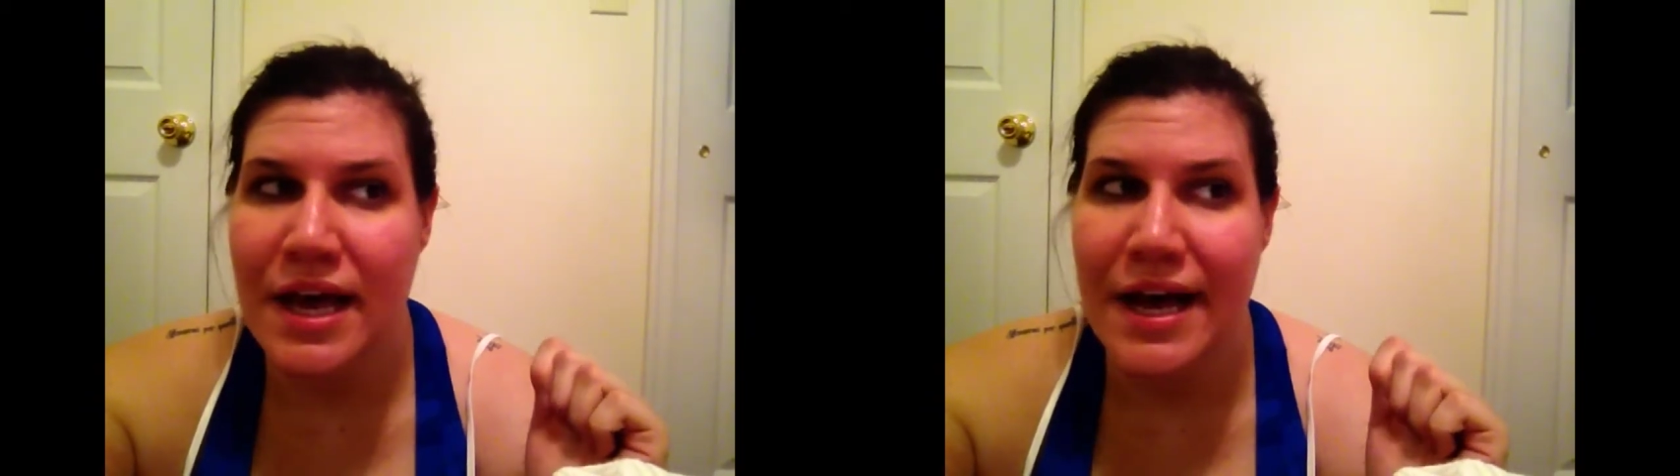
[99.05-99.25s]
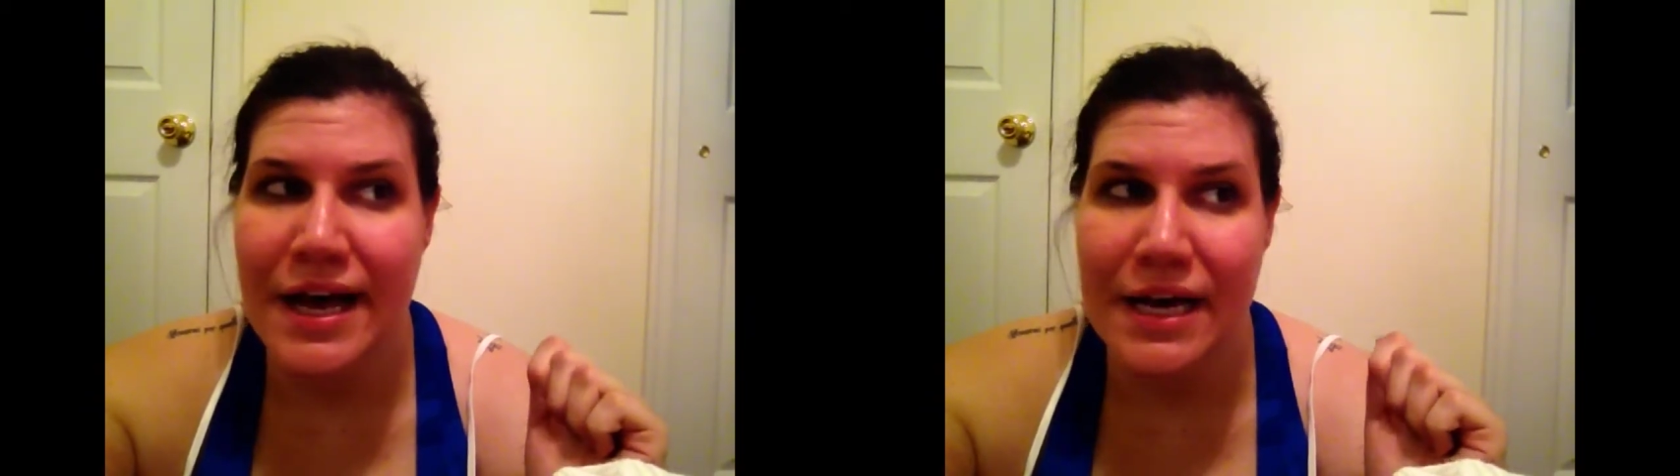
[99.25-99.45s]

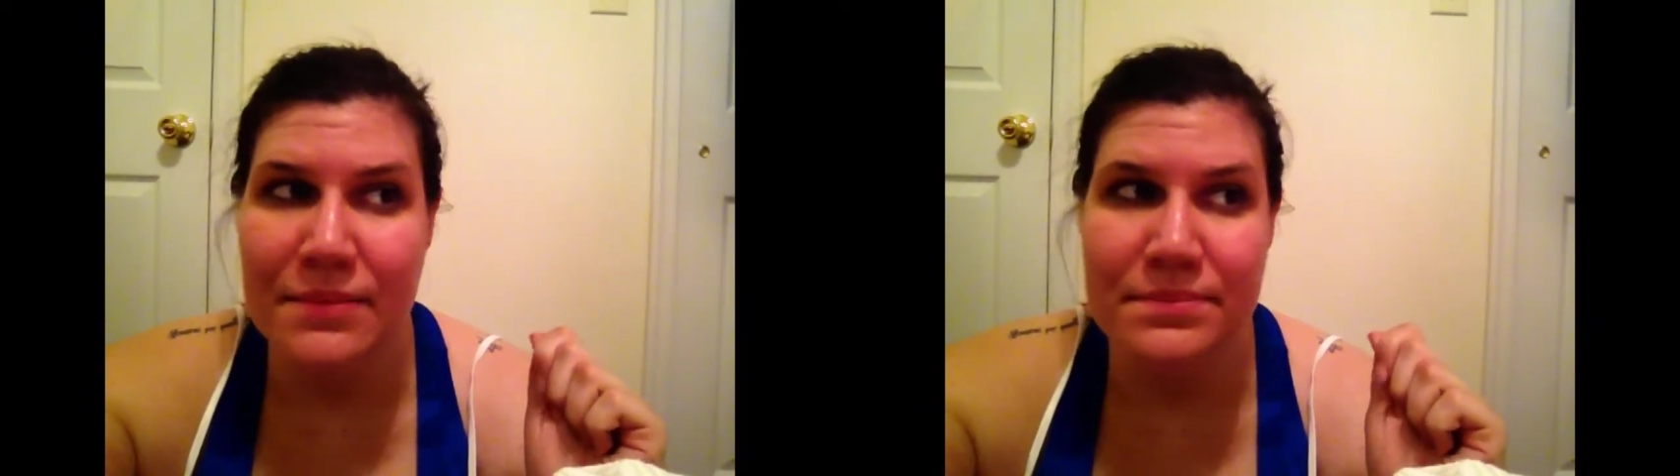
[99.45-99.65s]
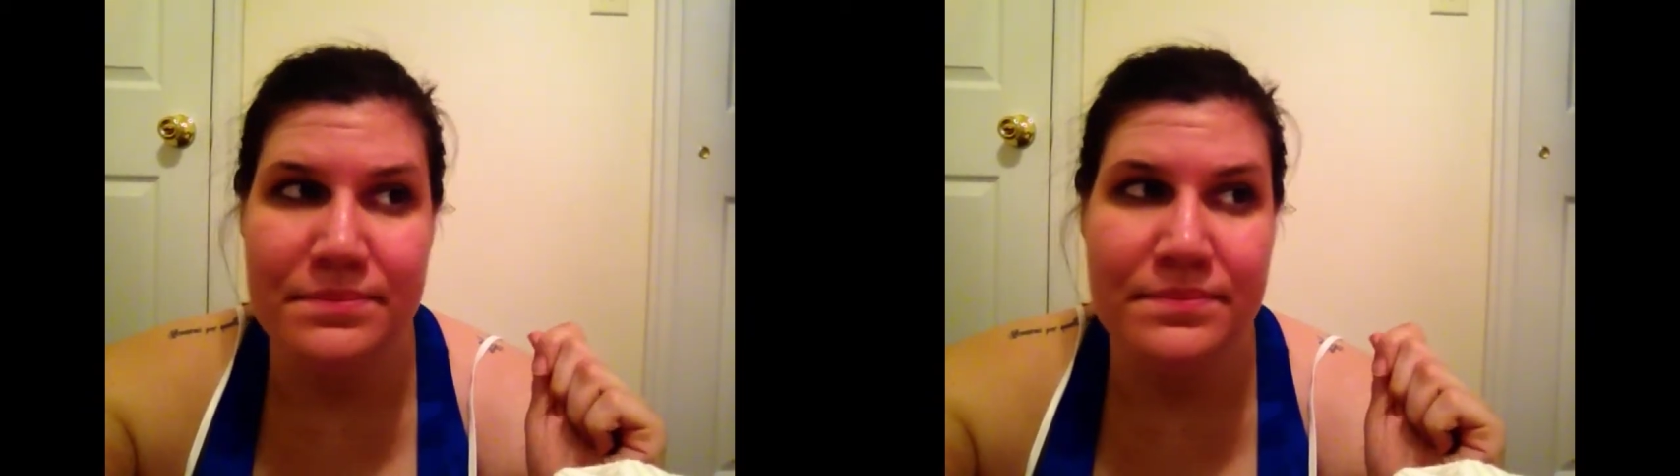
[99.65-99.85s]

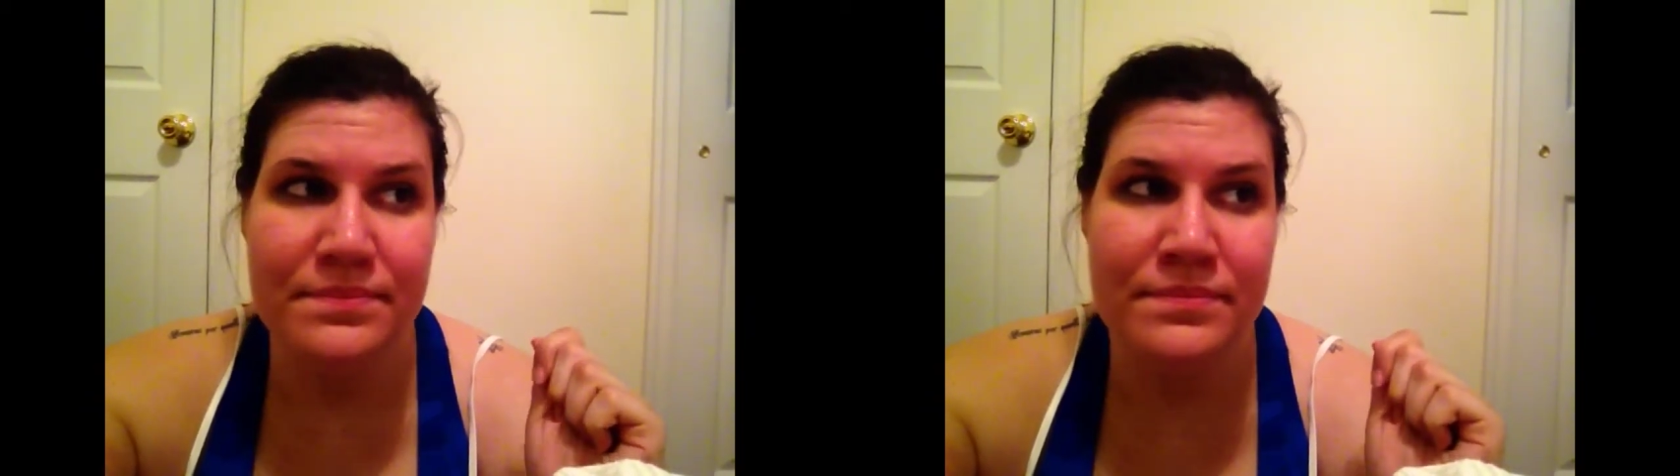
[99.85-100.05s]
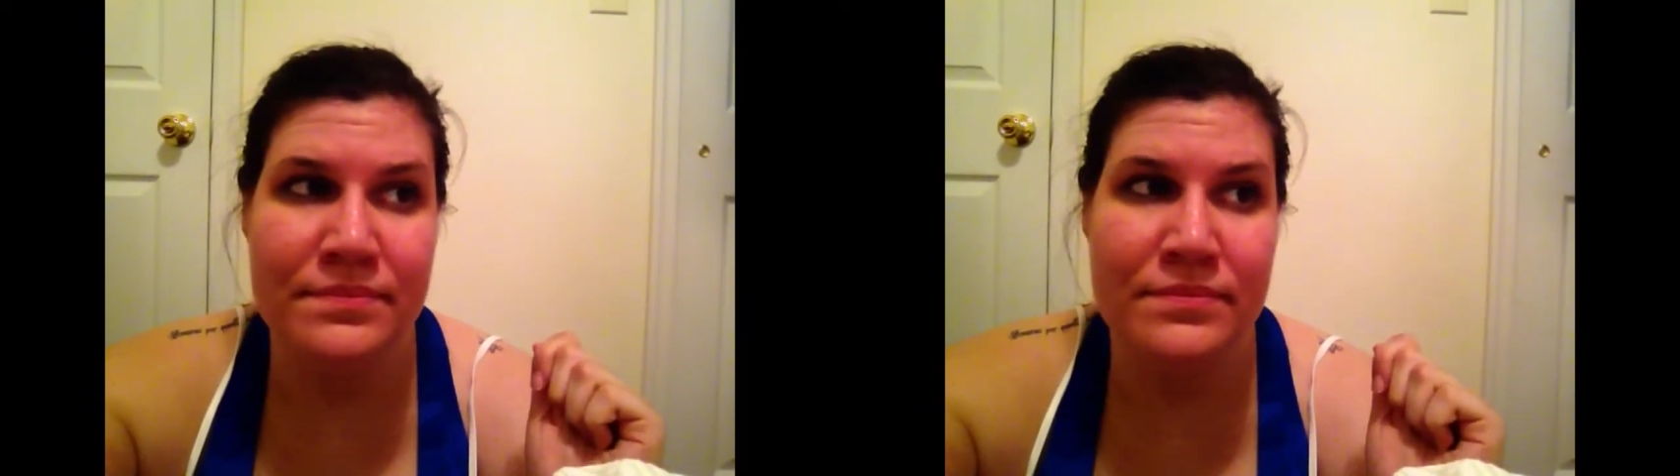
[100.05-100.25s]
Um,
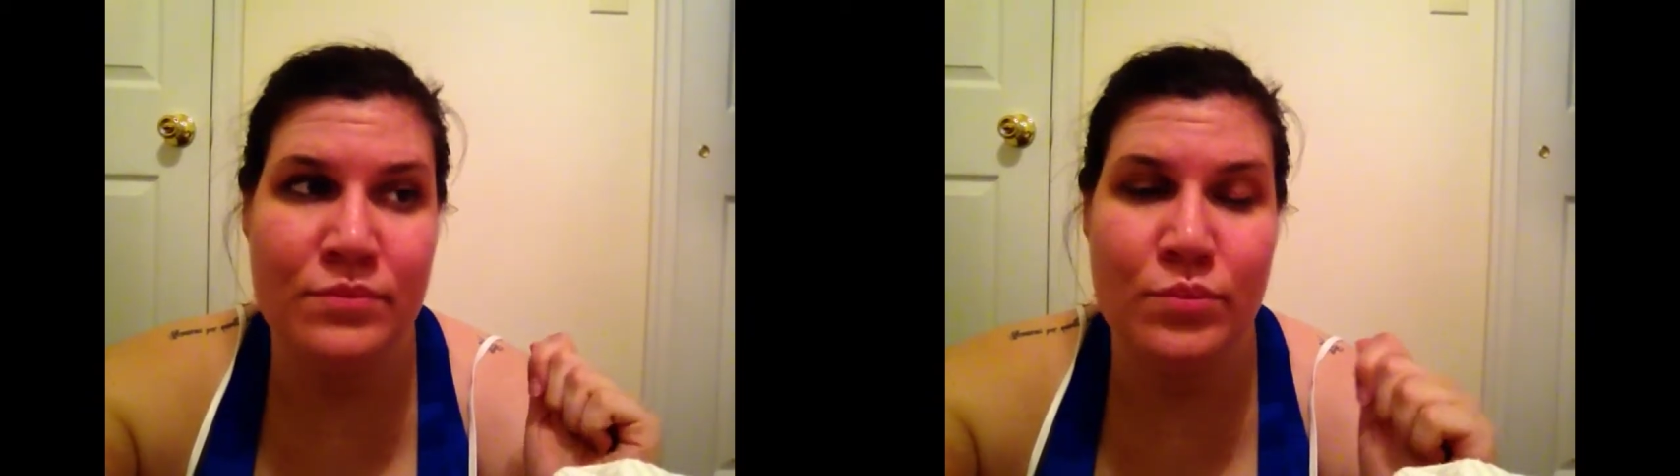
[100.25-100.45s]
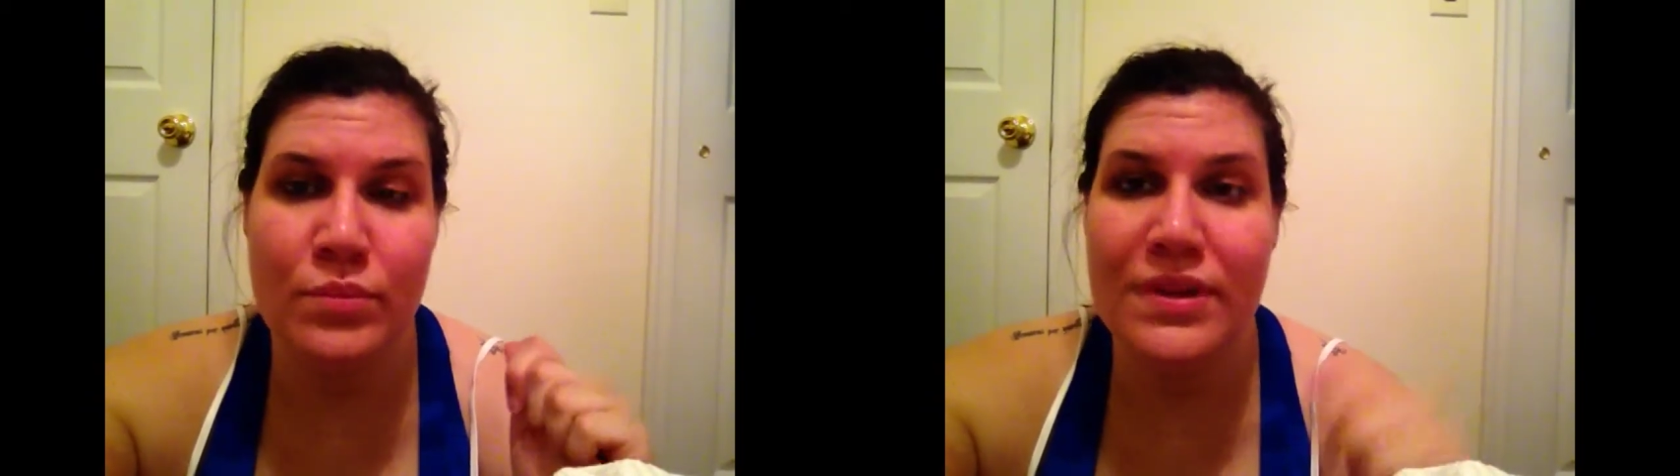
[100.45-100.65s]

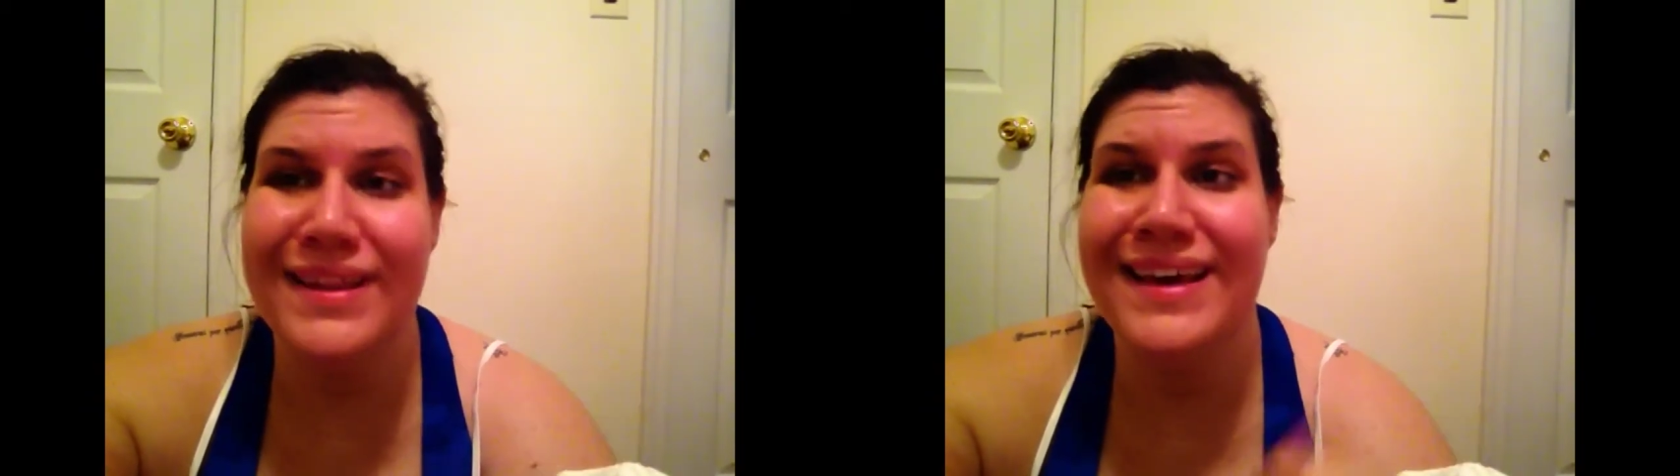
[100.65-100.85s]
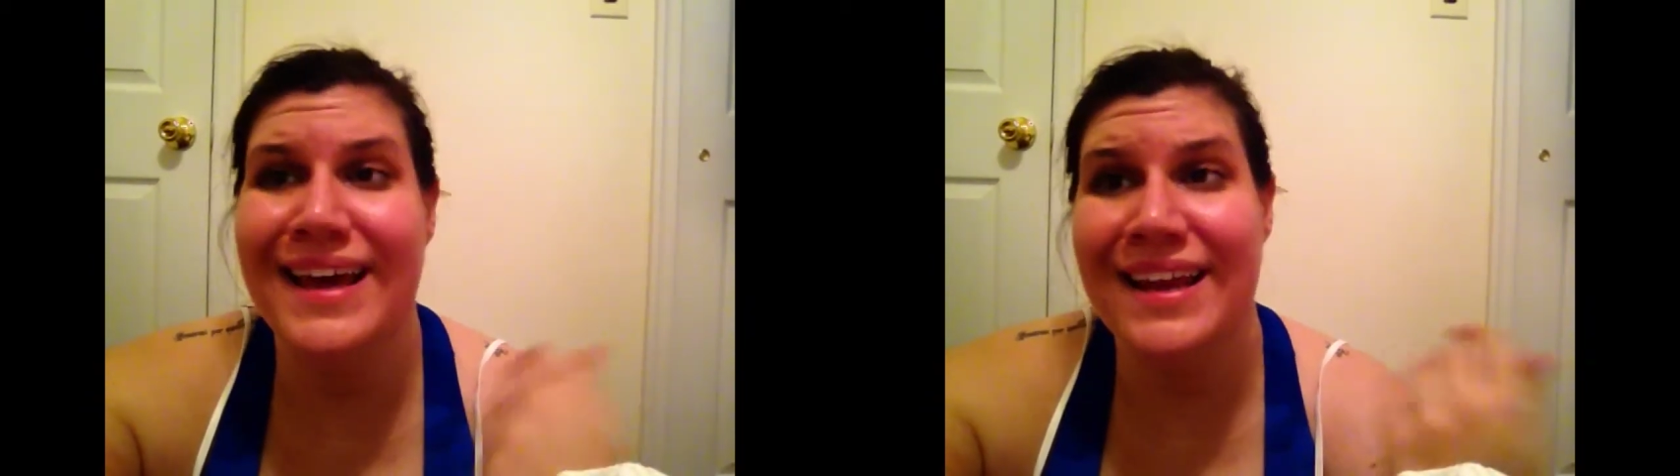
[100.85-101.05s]
but
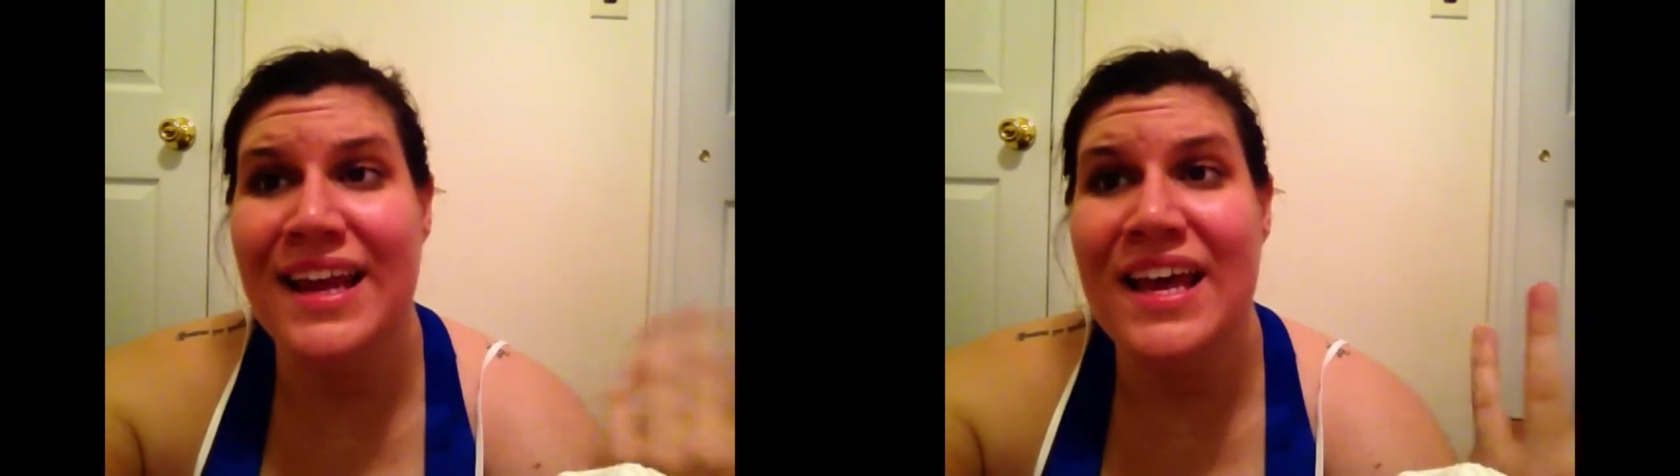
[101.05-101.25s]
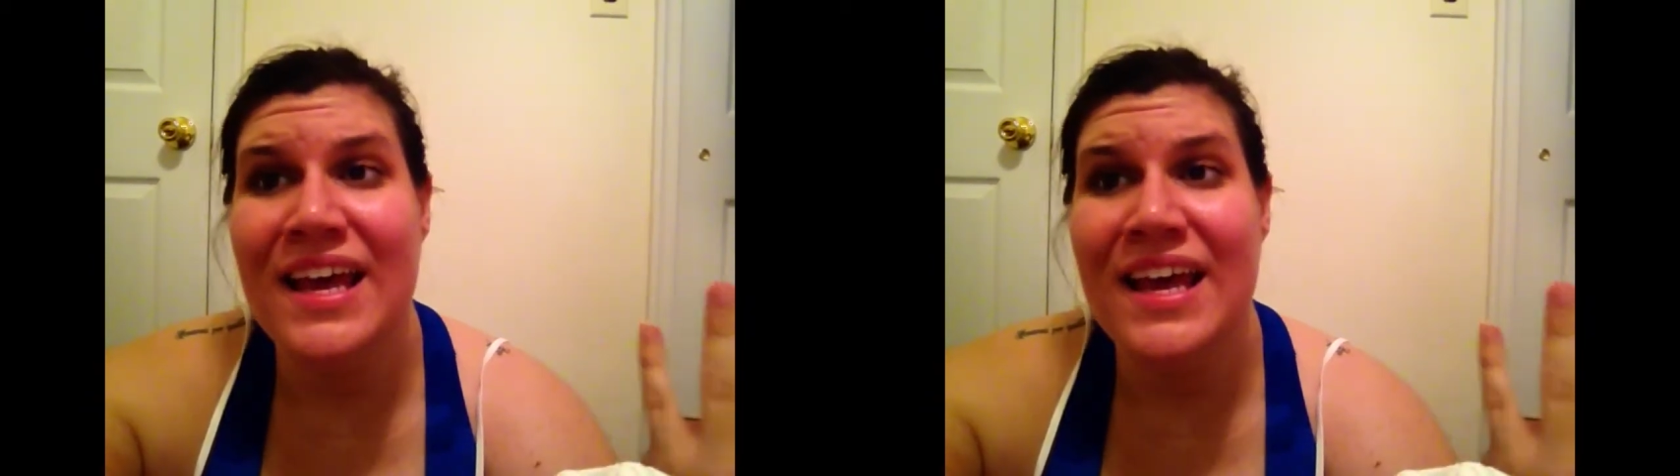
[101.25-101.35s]
again,